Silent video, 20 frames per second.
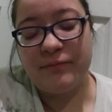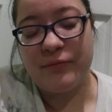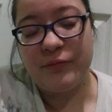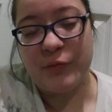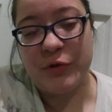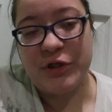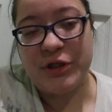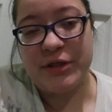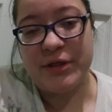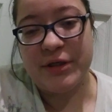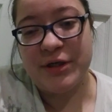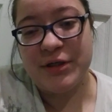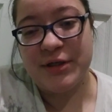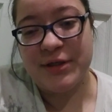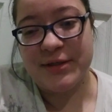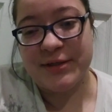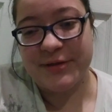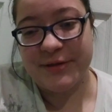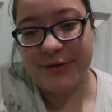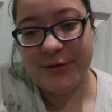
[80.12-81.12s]
when she touched
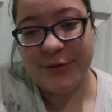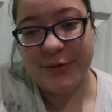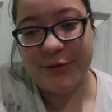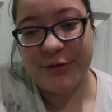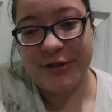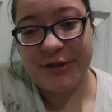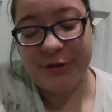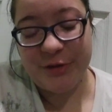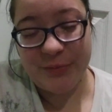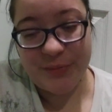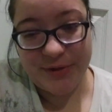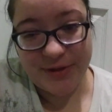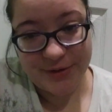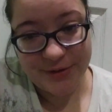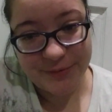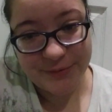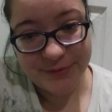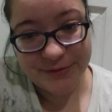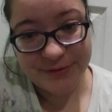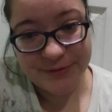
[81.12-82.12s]
his cloak, she would be
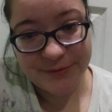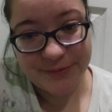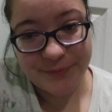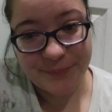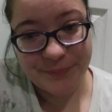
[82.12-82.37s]
healed.